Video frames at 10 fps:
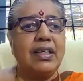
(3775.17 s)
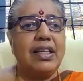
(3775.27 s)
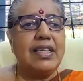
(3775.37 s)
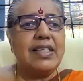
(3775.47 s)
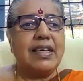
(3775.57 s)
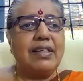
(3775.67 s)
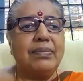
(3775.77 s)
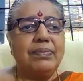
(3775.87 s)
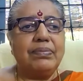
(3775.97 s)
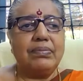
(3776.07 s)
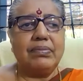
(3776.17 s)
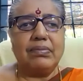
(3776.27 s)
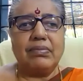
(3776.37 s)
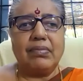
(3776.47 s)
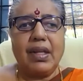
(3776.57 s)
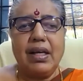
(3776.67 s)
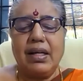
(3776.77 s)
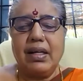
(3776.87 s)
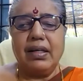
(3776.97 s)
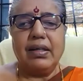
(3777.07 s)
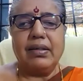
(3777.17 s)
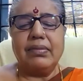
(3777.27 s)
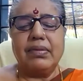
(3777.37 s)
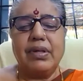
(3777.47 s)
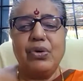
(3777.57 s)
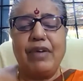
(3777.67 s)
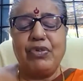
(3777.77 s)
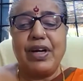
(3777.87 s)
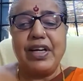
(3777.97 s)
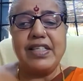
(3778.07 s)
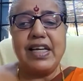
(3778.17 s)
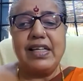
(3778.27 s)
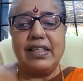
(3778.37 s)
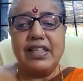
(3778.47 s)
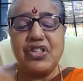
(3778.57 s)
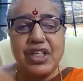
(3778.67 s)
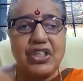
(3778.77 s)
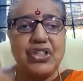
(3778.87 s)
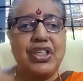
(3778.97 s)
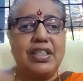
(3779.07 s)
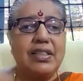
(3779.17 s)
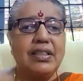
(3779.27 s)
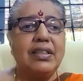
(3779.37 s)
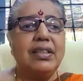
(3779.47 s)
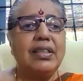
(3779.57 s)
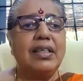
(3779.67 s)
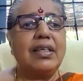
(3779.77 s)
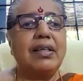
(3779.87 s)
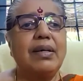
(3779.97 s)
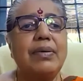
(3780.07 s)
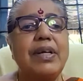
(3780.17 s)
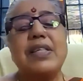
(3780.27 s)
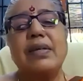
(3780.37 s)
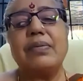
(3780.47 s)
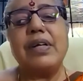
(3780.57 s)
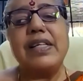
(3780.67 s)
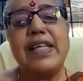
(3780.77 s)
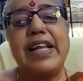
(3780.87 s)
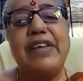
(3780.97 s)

is you have to understand that the structure is an